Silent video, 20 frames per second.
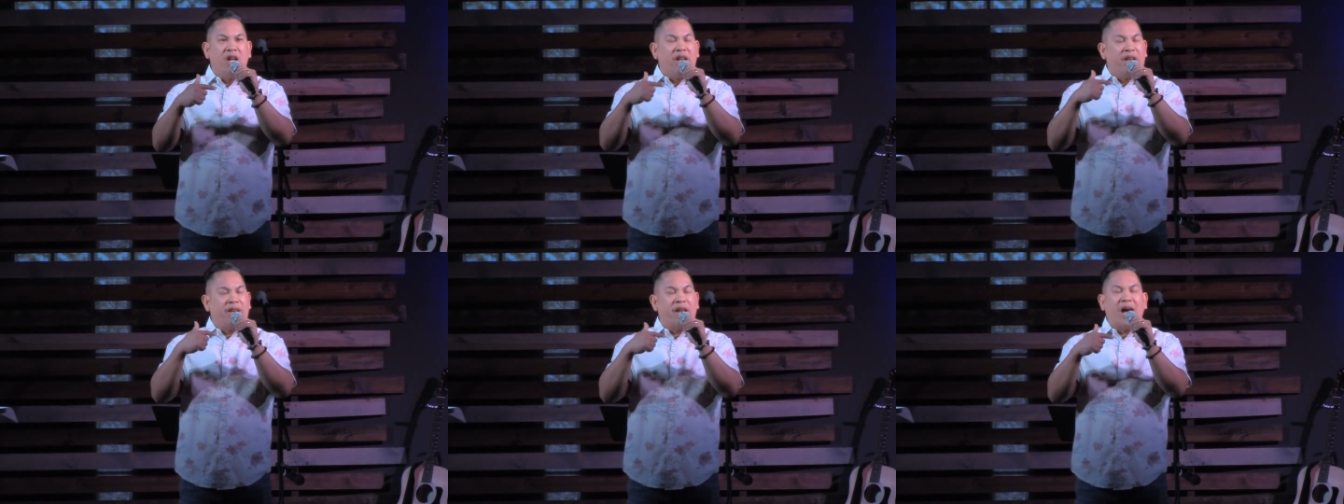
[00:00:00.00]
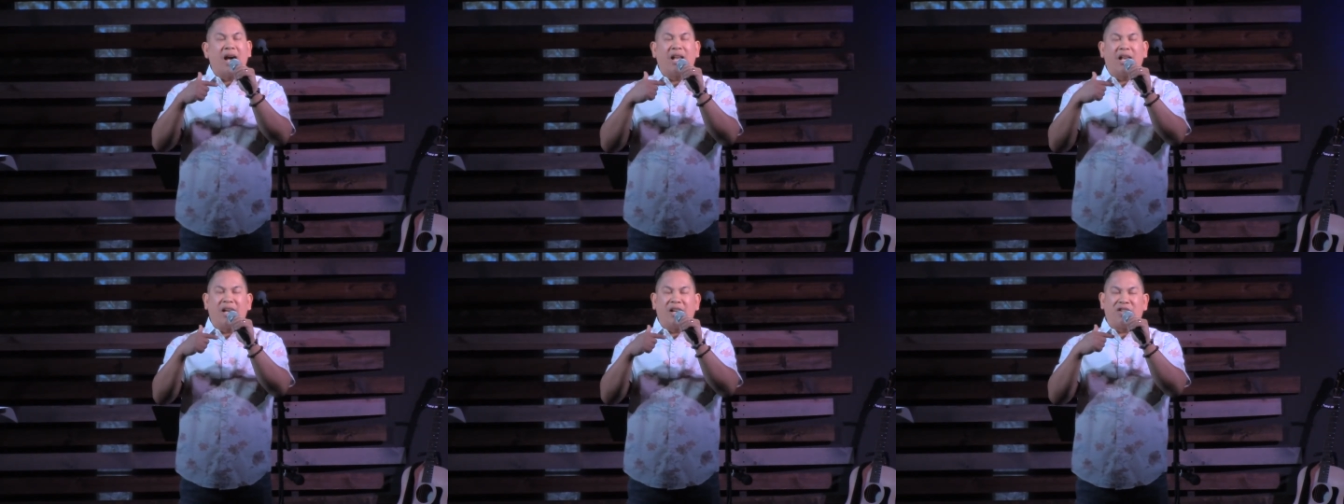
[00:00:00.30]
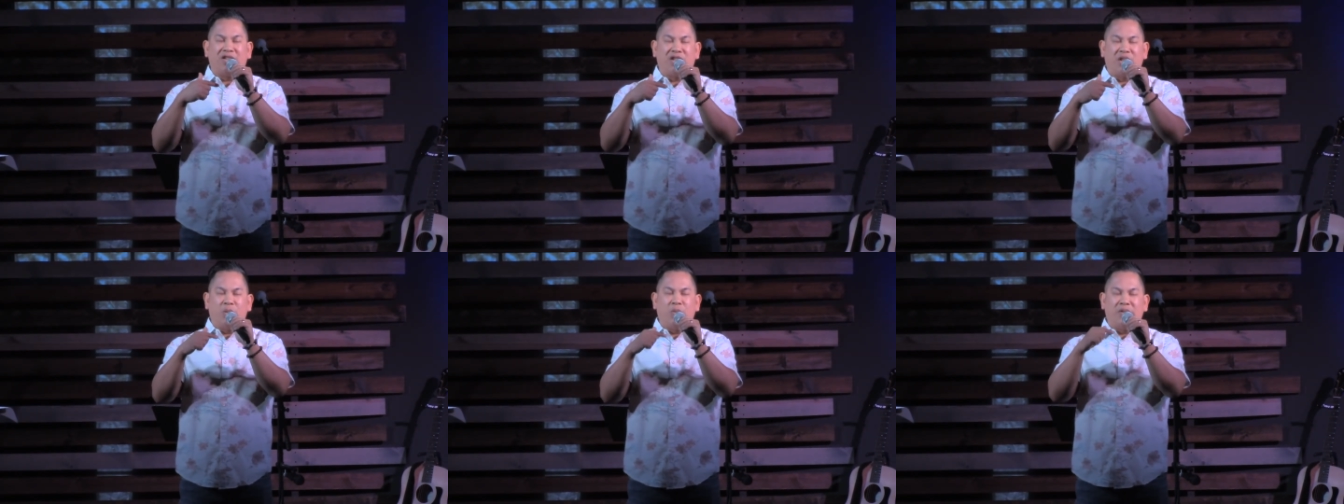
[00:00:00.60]
not like
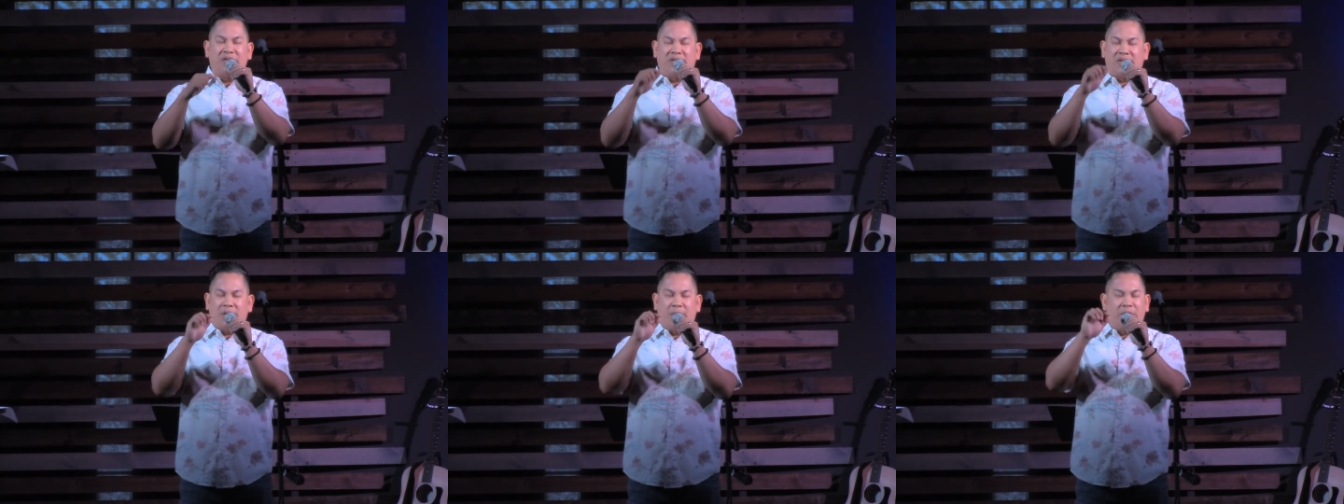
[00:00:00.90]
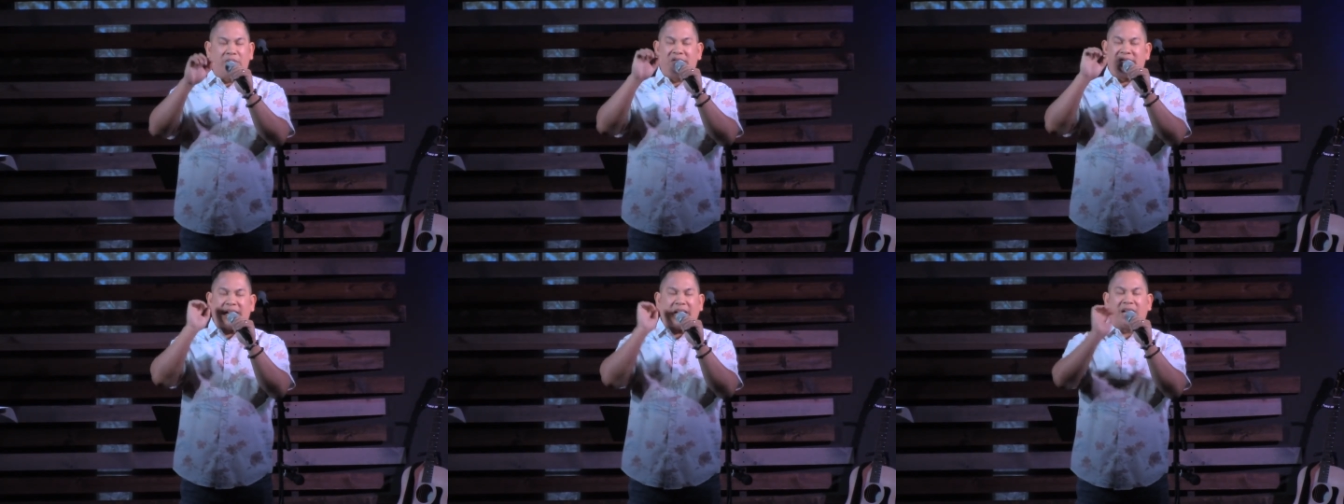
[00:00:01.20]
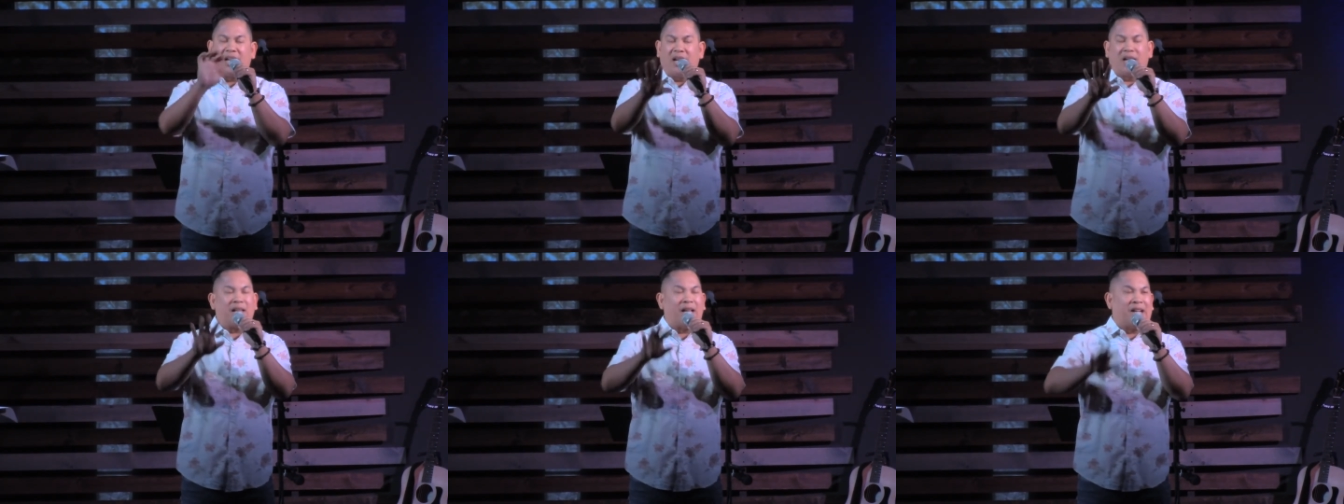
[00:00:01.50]
she was some
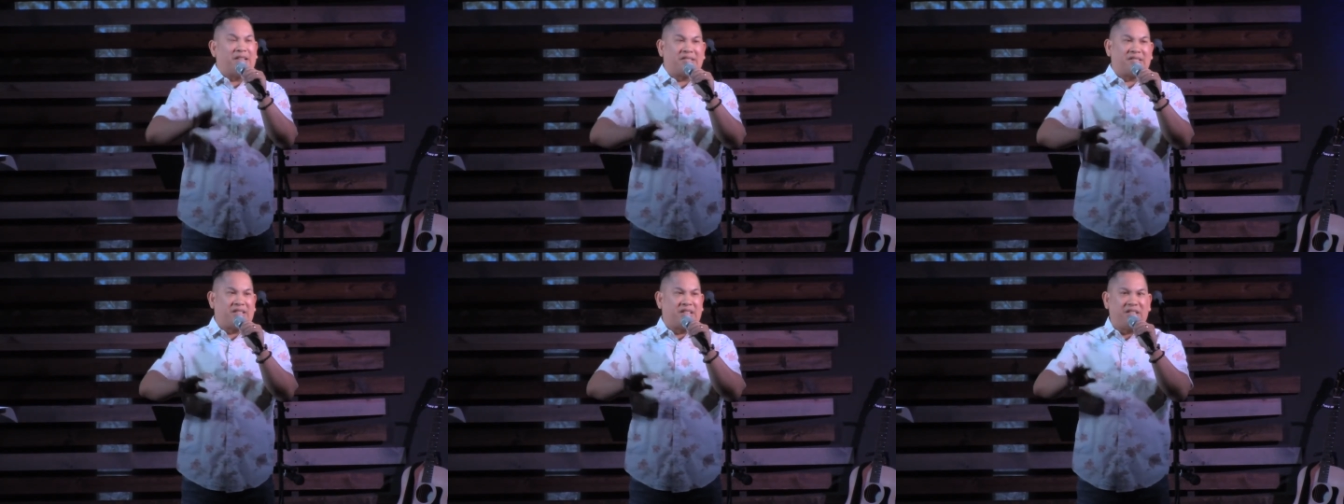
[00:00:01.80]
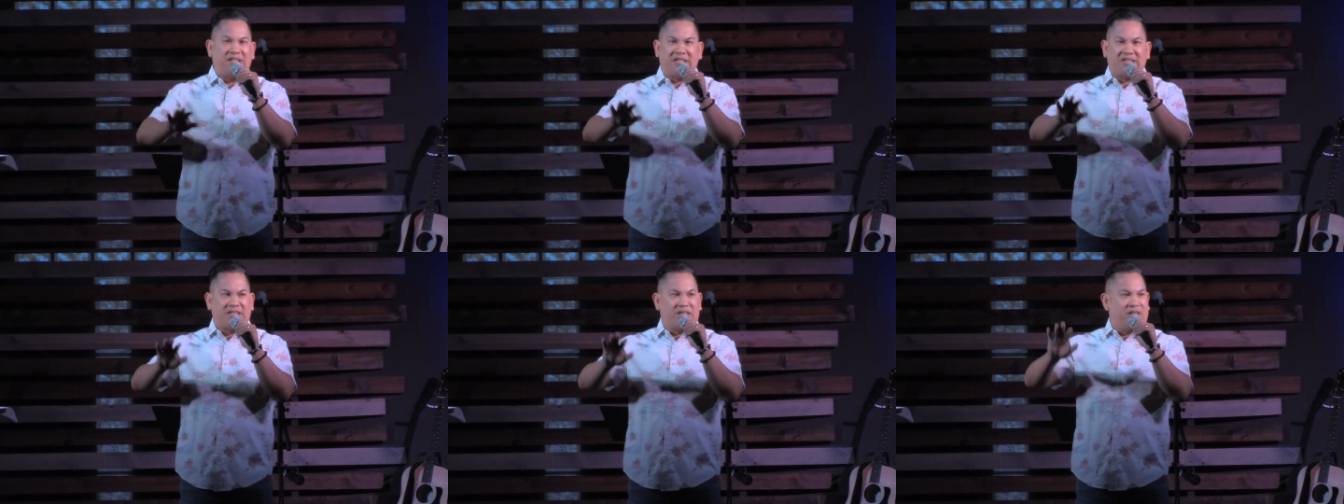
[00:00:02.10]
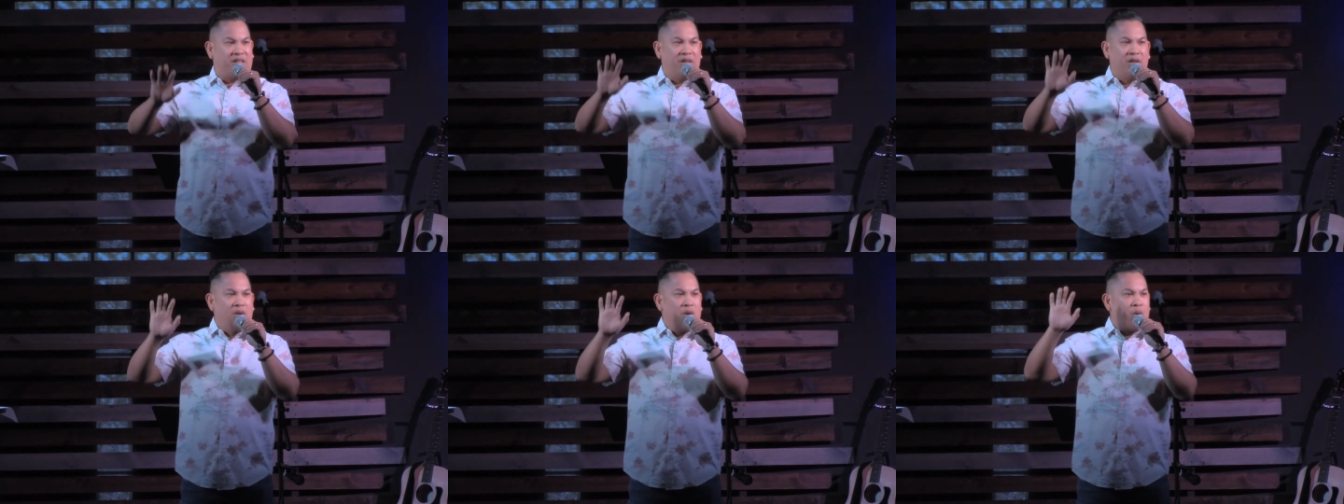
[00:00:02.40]
second class
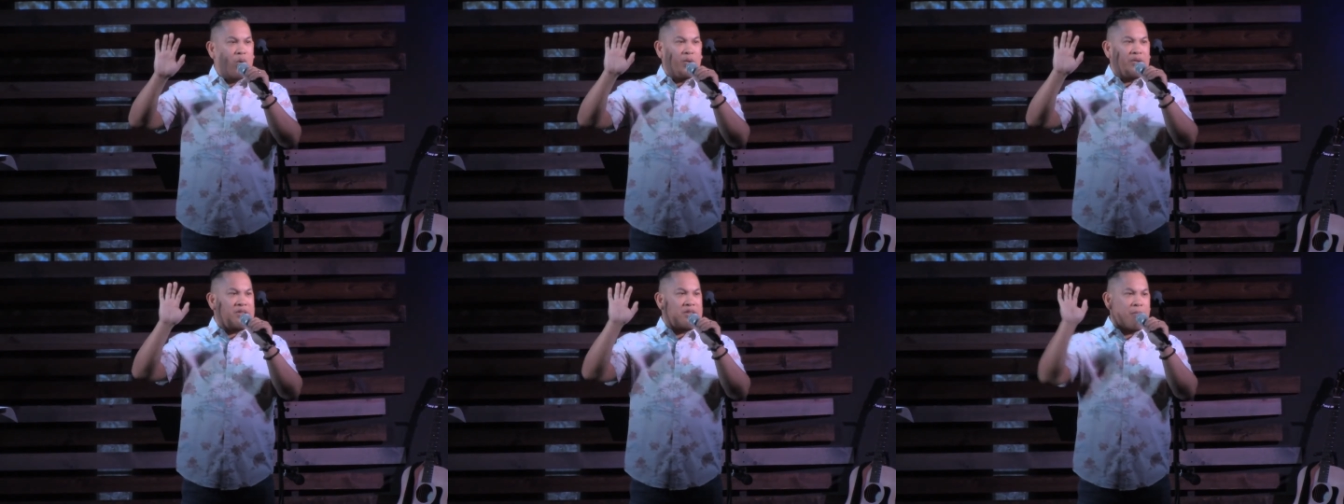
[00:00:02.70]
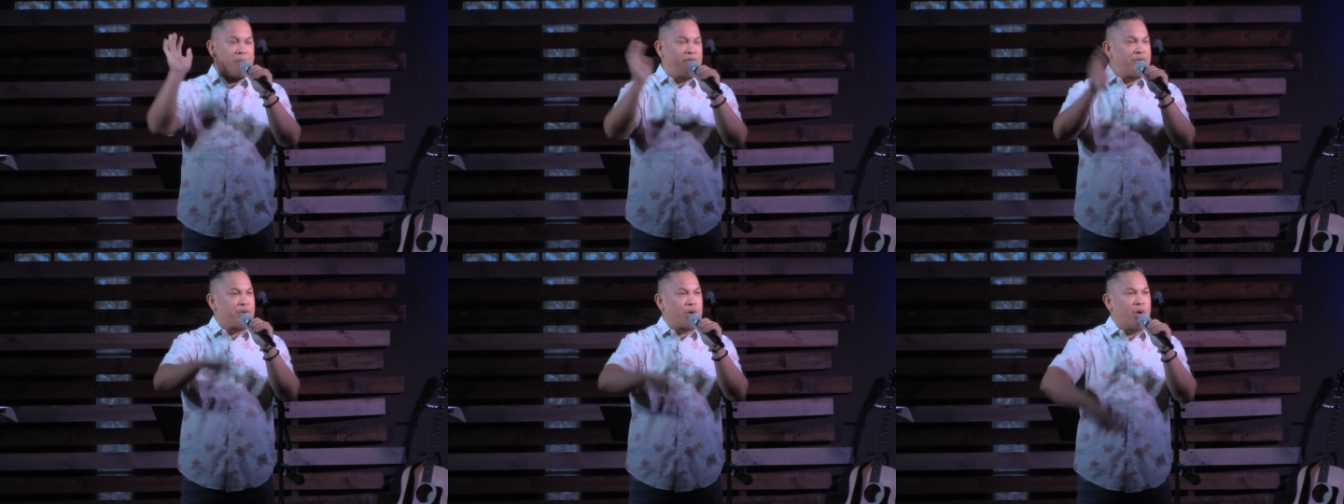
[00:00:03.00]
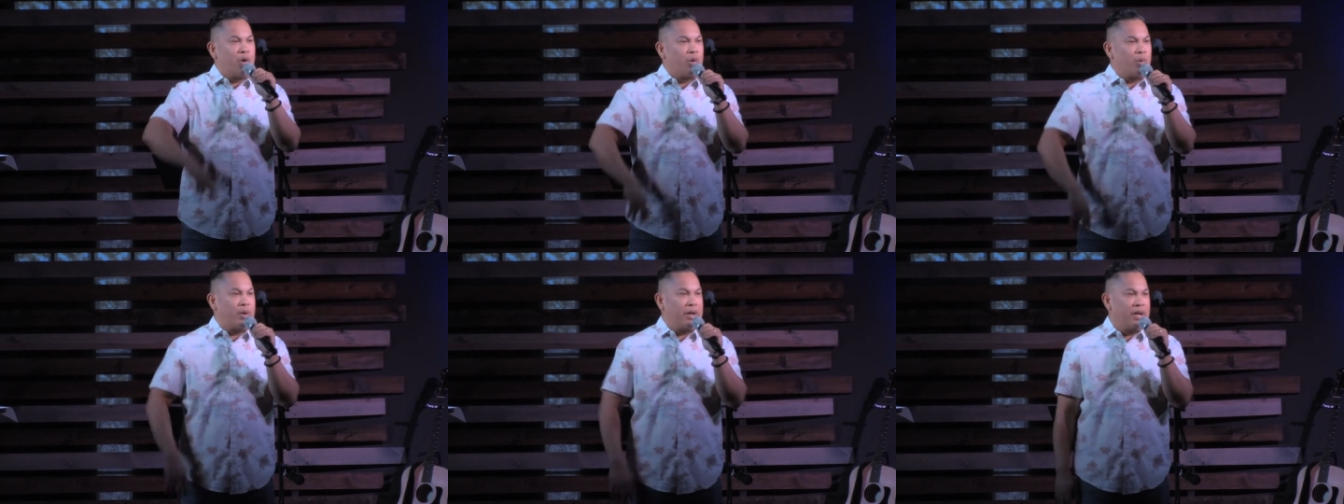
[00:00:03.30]
citizen or some
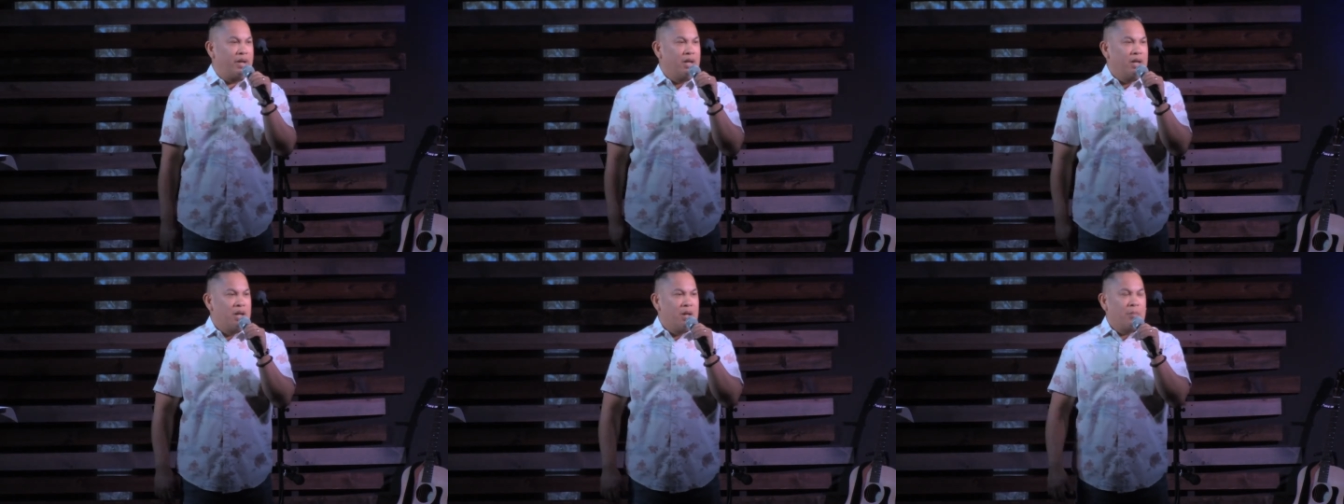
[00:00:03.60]
throwaway